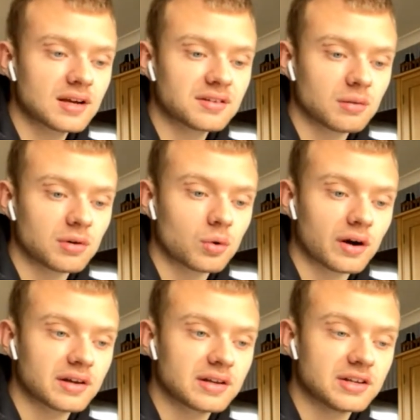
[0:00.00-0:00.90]
It's going to be
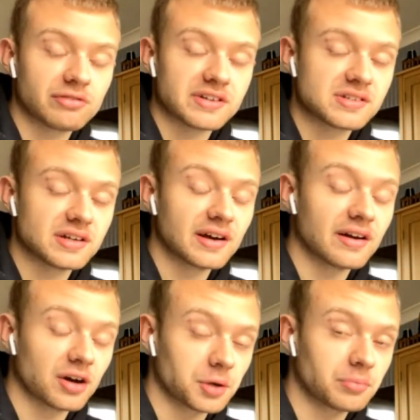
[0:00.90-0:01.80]
quite interesting
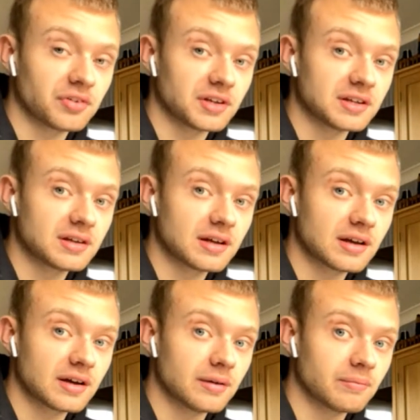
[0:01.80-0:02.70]
and hopefully
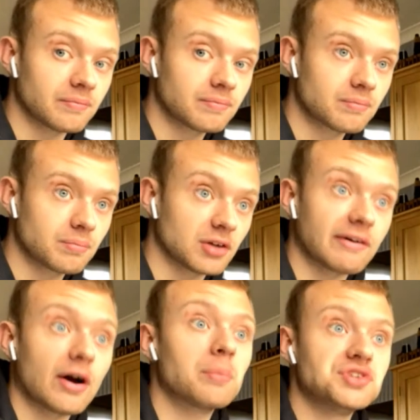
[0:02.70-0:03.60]
be a
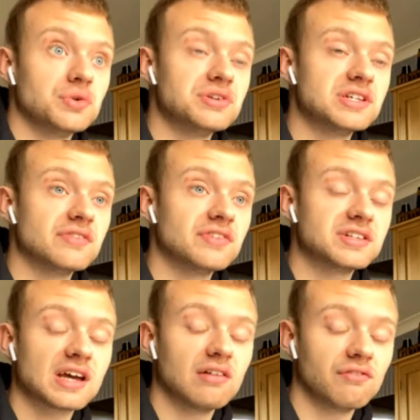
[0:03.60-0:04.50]
great opportunity for
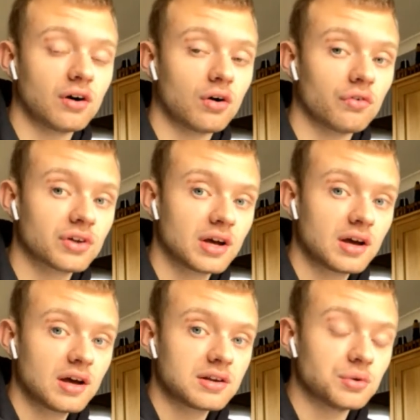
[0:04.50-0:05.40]
you to get involved,
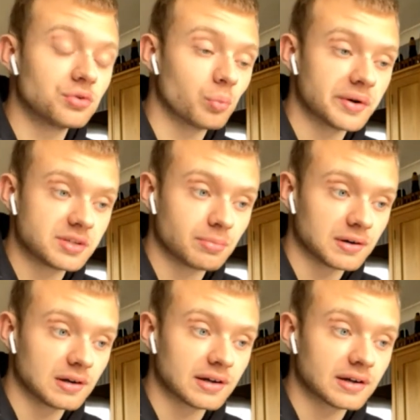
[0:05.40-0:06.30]
do some winter
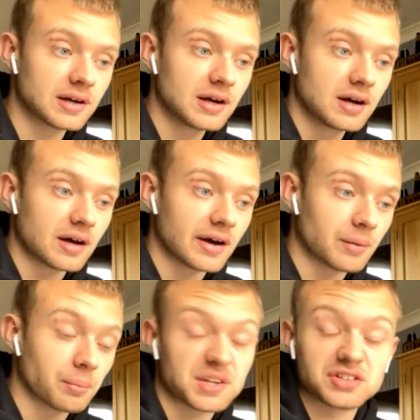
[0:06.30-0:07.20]
modeling,
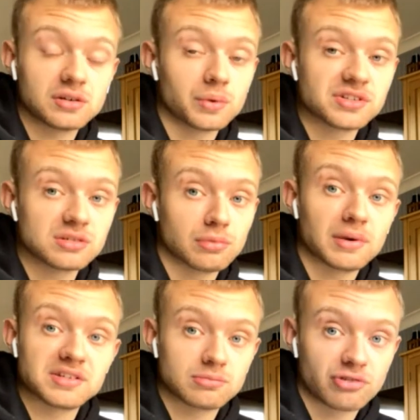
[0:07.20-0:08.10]
and potentially win some
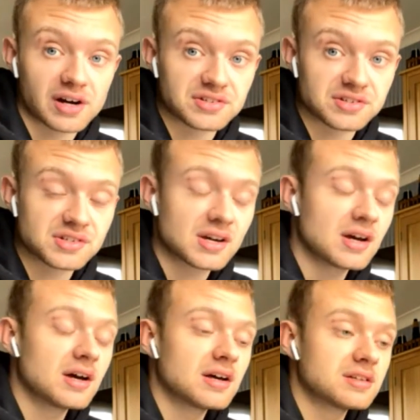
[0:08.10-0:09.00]
amazing prizes.
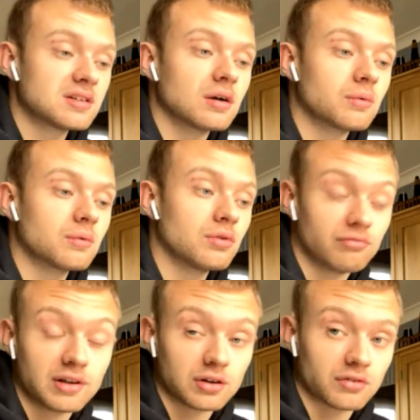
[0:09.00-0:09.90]
So
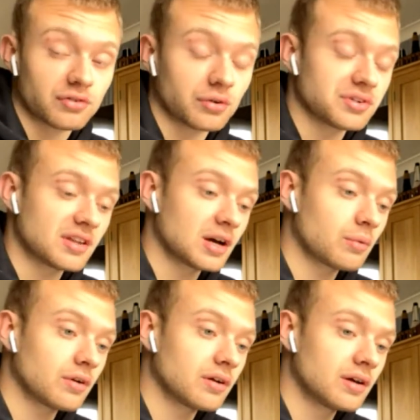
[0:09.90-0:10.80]
we're really looking forward to that
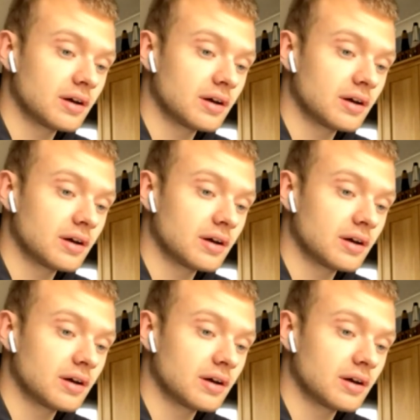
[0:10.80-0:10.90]
one.